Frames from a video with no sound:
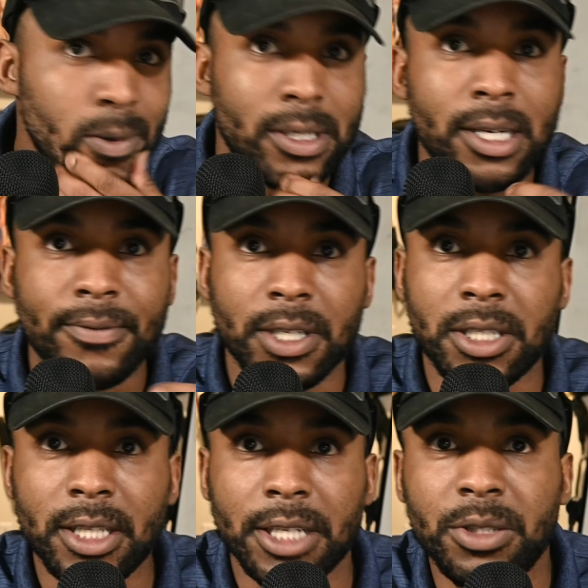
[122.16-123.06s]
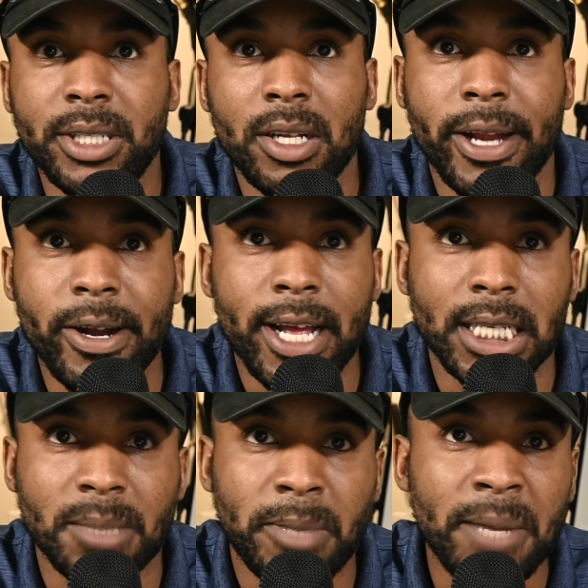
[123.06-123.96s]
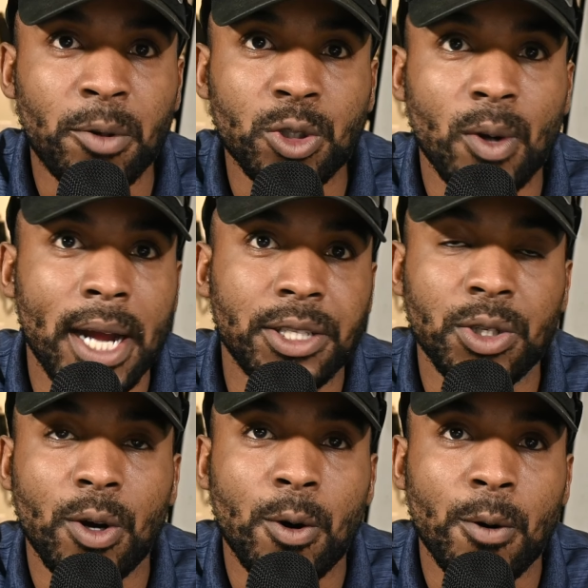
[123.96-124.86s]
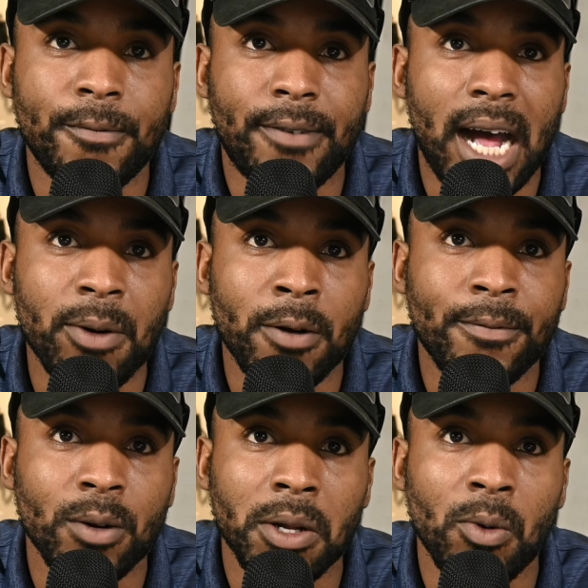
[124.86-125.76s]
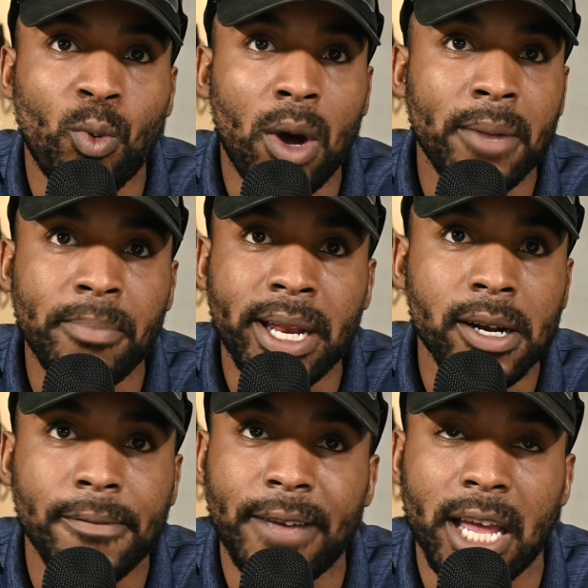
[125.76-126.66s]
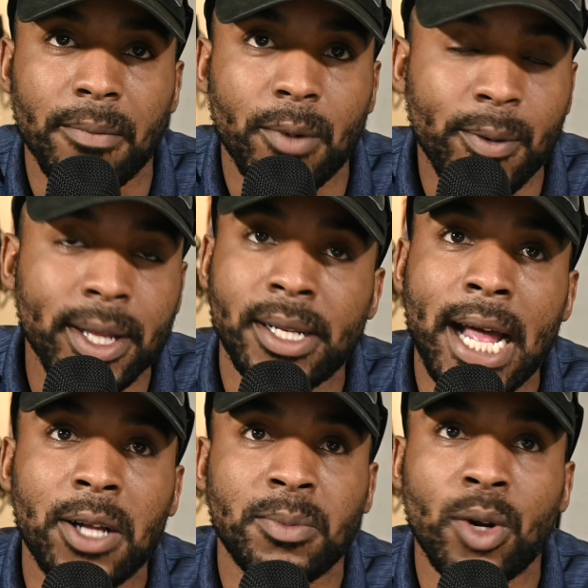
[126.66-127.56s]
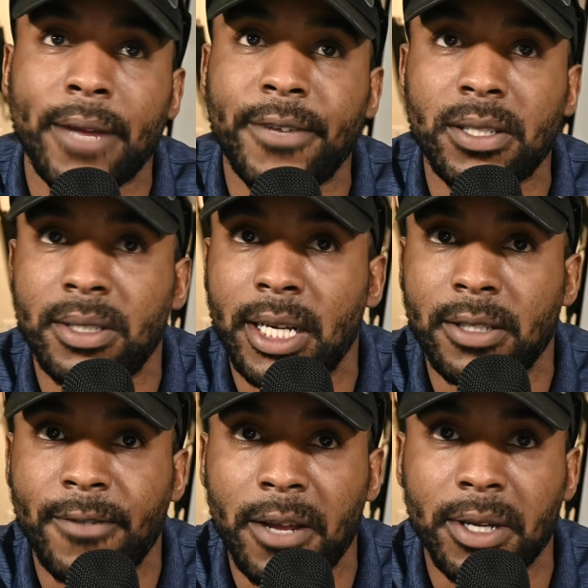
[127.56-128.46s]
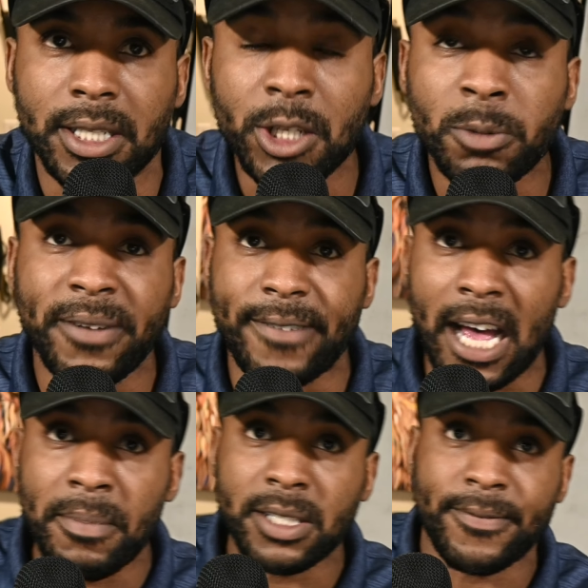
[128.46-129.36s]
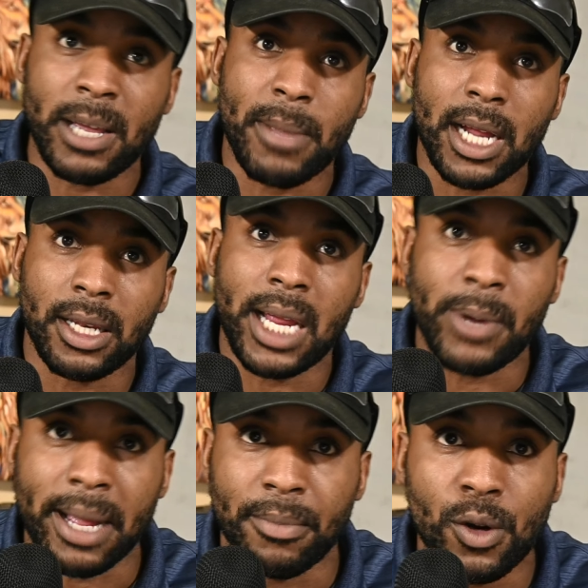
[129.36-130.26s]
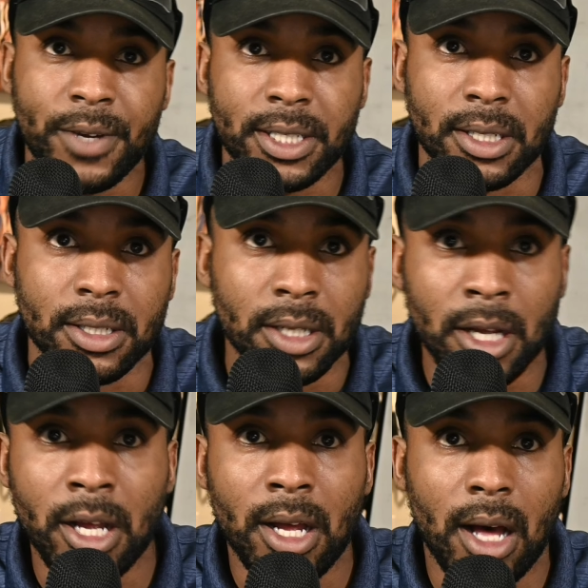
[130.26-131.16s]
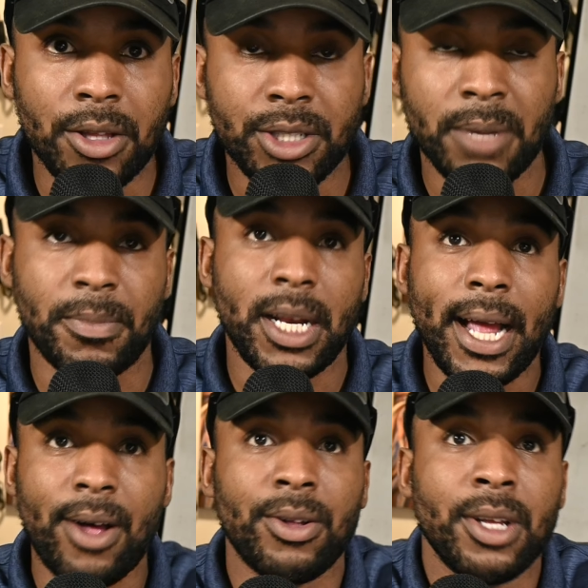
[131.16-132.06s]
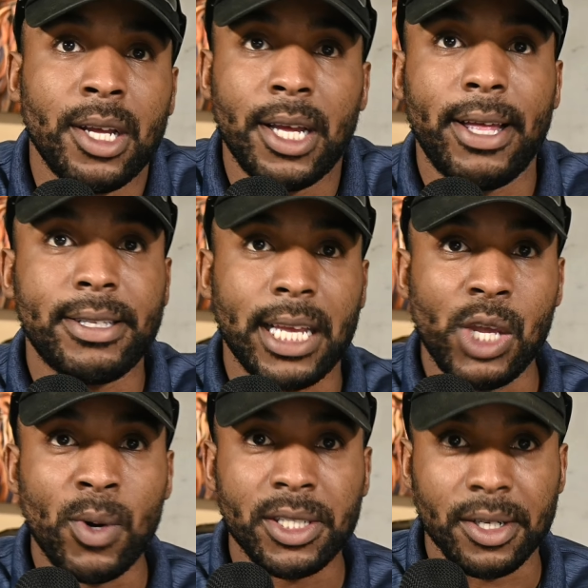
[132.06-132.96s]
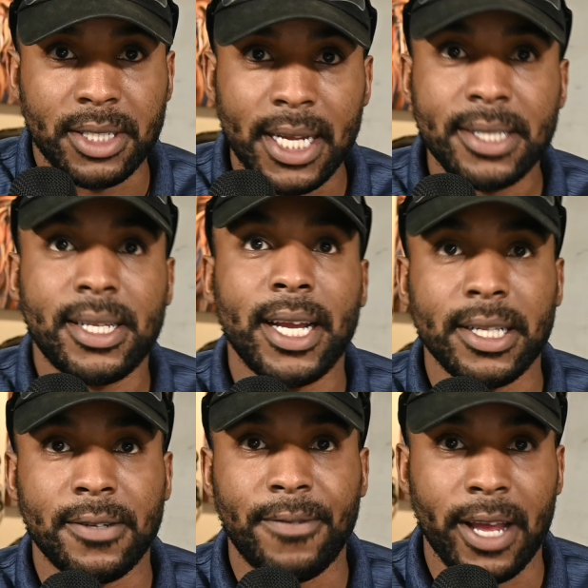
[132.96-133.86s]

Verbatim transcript: of the shit that you see on the internet is people trying to go viral for their one minute of fame. Really, now it's more like 15 seconds of fame because it used to be five minutes of fame back in the day when they had movies and other shit. But now it's like you want your 10 seconds of fame.